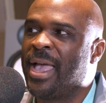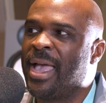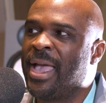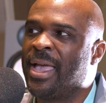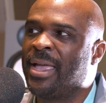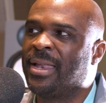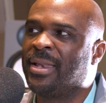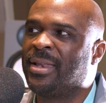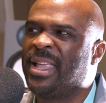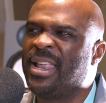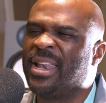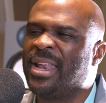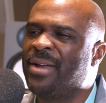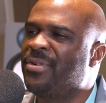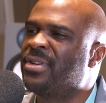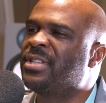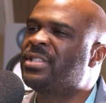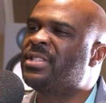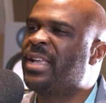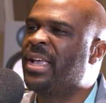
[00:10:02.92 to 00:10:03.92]
And he
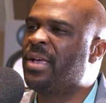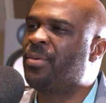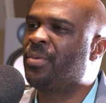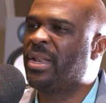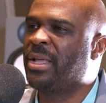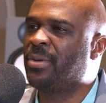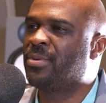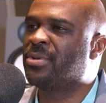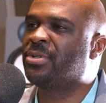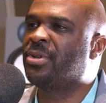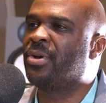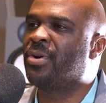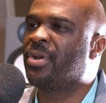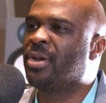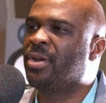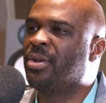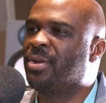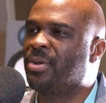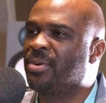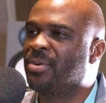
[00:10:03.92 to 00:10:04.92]
never said what he was
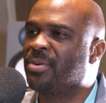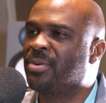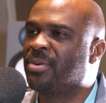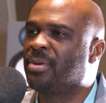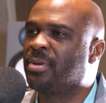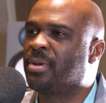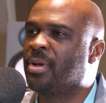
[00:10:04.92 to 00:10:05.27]
going to do.